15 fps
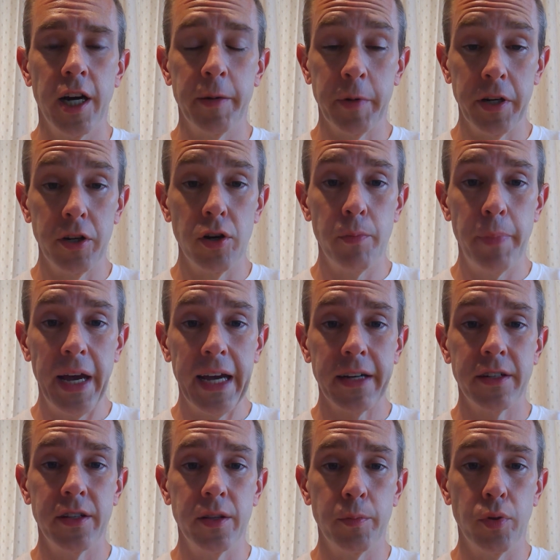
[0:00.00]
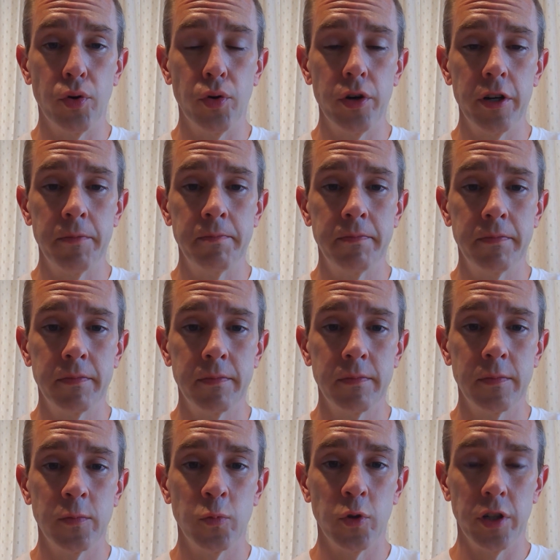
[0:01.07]
I'm going to go back to the board.
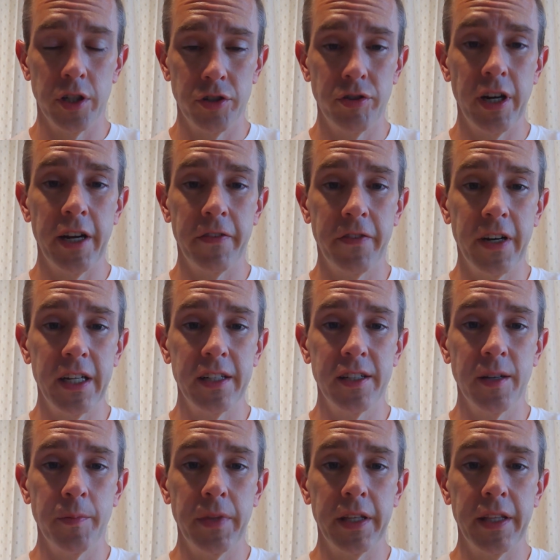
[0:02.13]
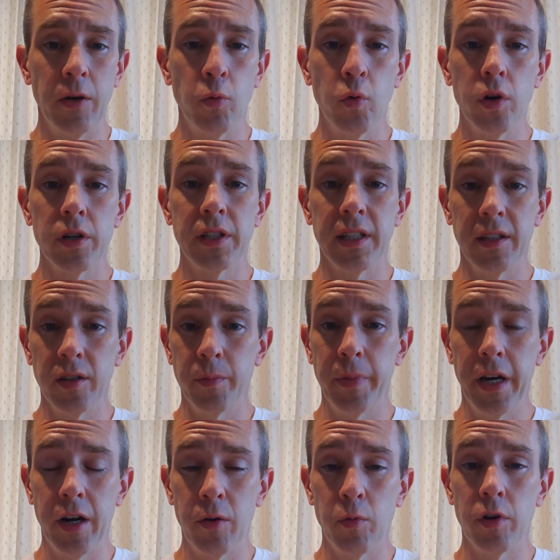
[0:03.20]
We're going to try to find something that works a little
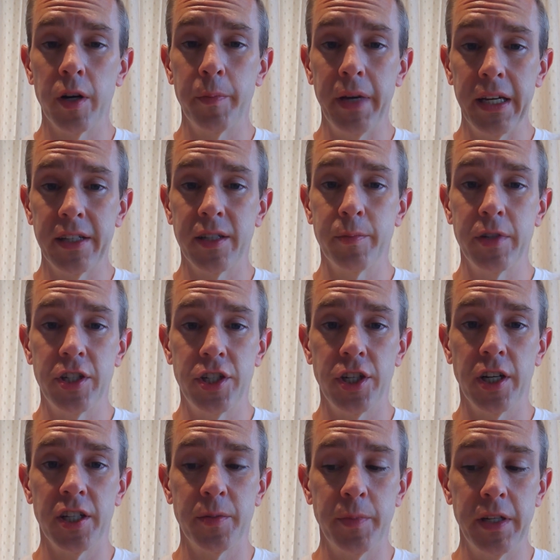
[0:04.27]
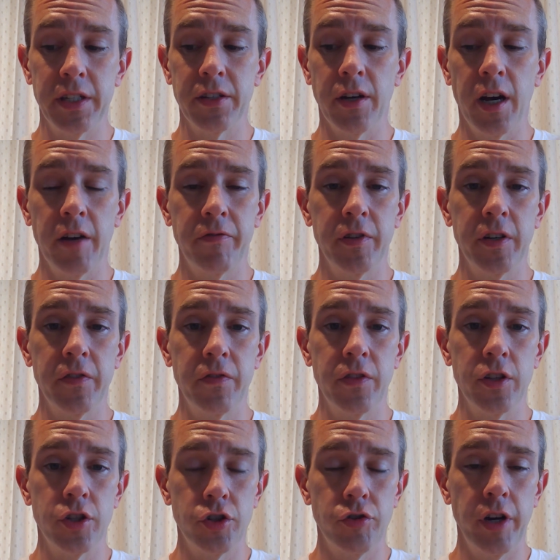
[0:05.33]
better. We're going to make some adjustments off of
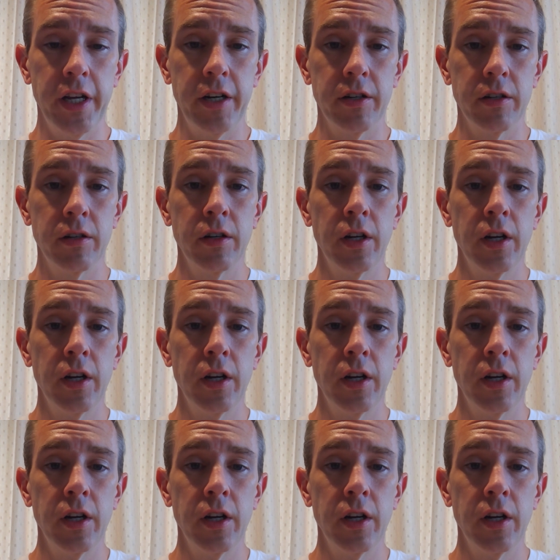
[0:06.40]
the trainer